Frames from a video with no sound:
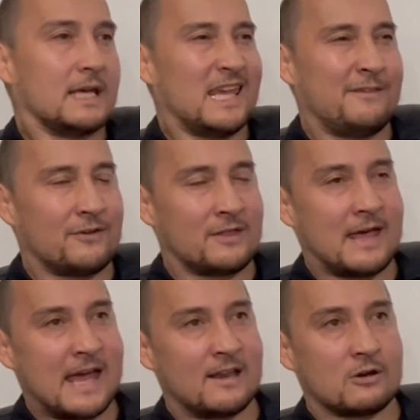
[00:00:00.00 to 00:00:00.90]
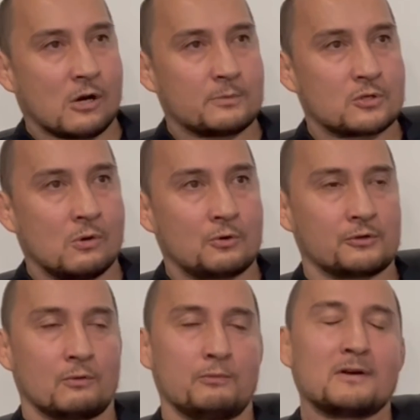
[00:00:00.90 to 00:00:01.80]
Even the head and arm choke
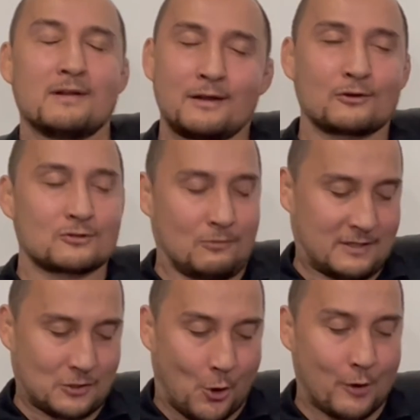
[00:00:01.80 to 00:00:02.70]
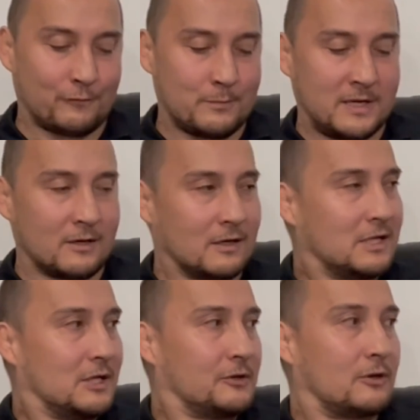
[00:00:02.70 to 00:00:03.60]
or the rear naked choke, it's hard for me to
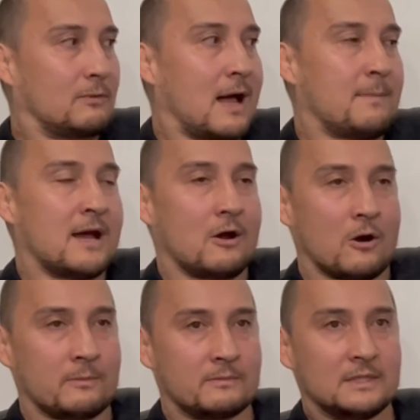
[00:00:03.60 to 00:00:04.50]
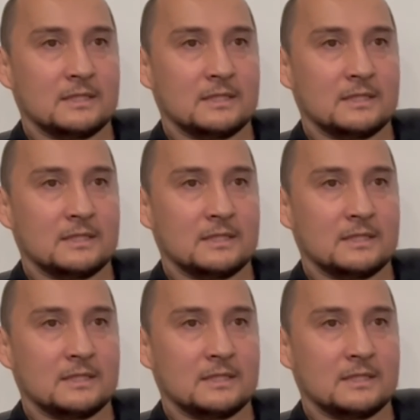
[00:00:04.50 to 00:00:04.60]
grab my arm.